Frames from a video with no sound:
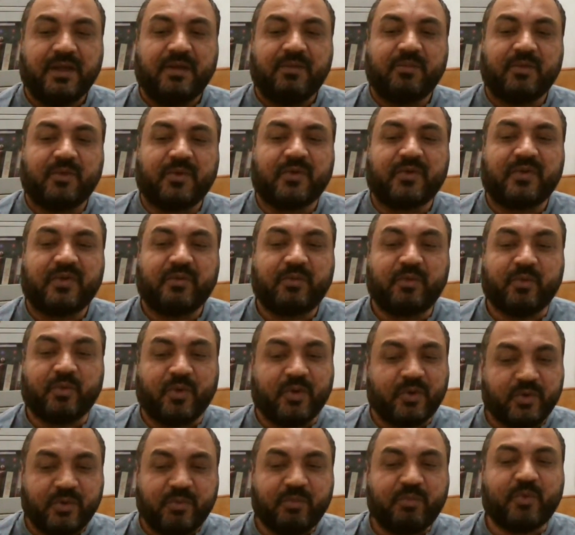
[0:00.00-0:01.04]
Because if you
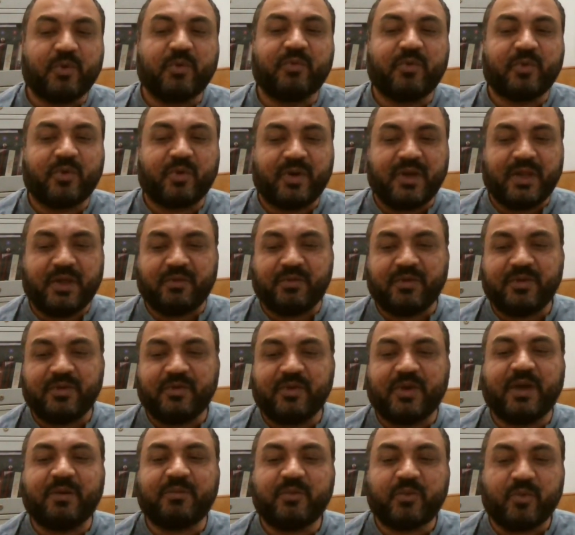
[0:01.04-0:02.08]
want to improve your language, you
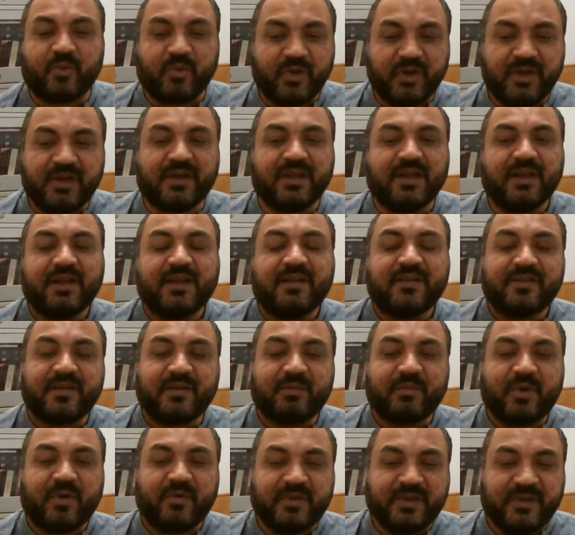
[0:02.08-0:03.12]
have to read some
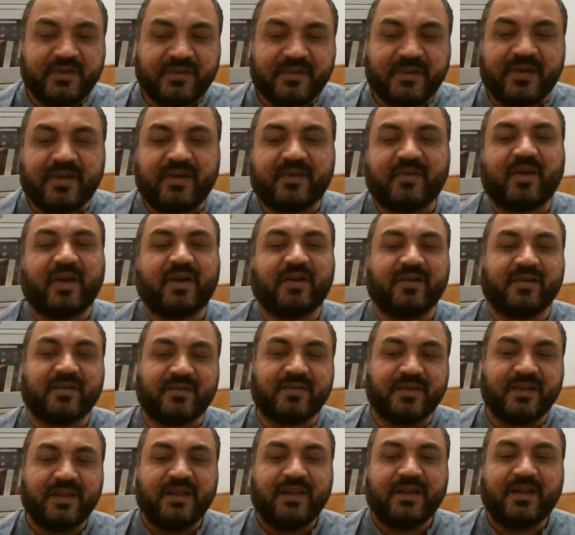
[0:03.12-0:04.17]
of these great
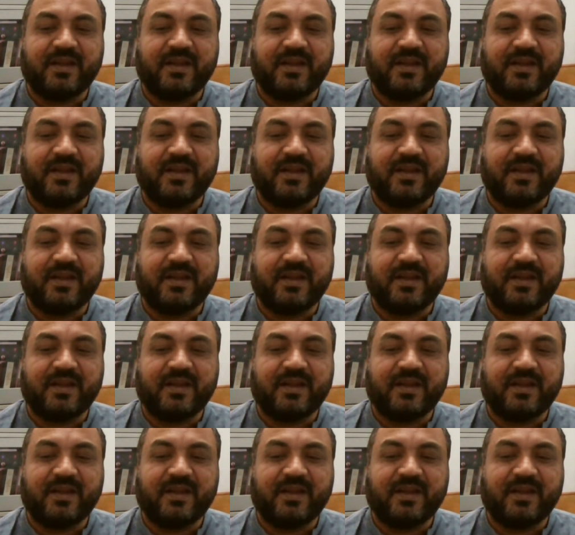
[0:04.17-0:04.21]
writers,